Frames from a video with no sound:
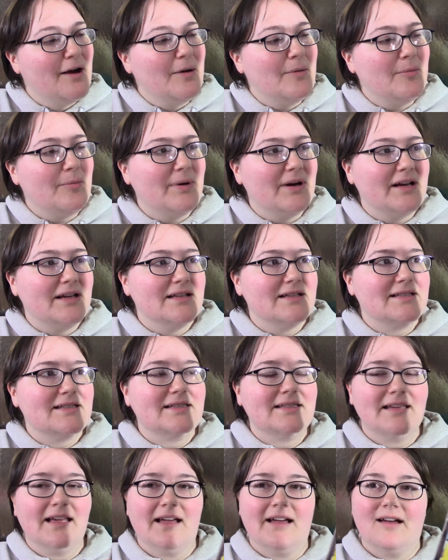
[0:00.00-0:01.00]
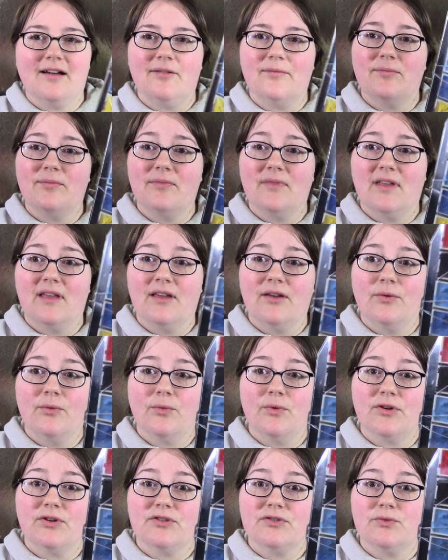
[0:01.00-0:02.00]
but it
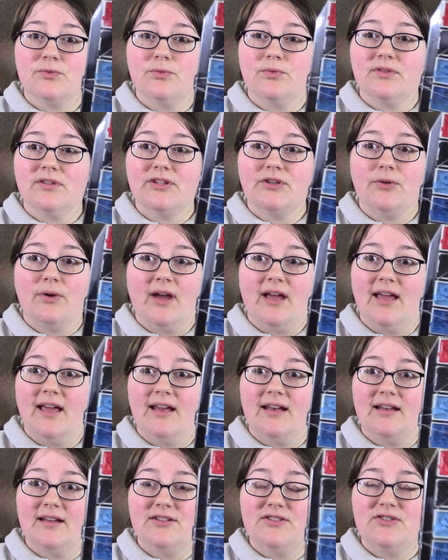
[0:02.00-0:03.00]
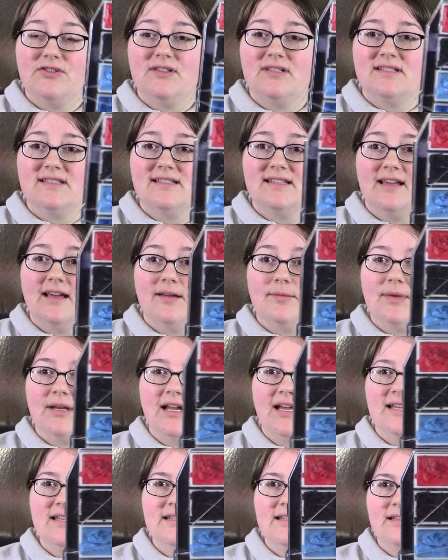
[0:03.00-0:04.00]
worked really great. And as you can see, I mean,
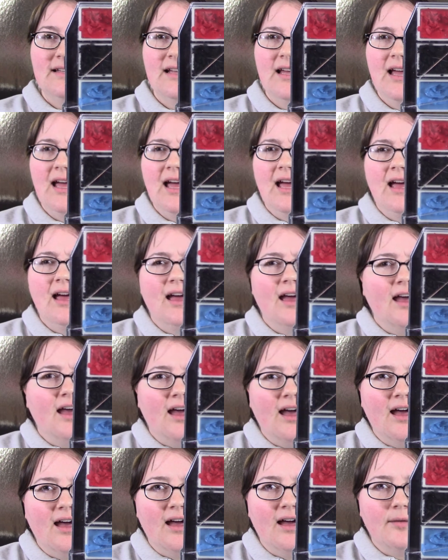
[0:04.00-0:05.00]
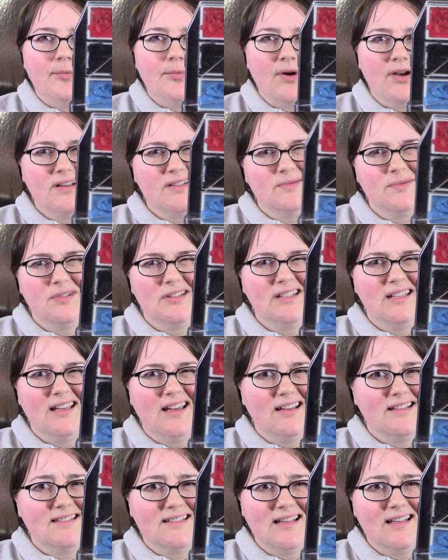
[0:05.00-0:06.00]
I did approximately,
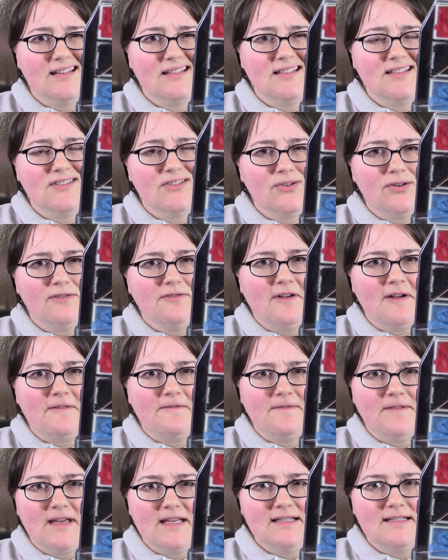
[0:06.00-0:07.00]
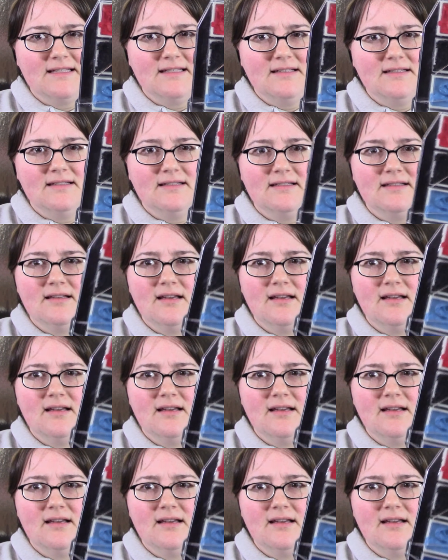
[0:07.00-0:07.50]
I'd say at least 35 faces.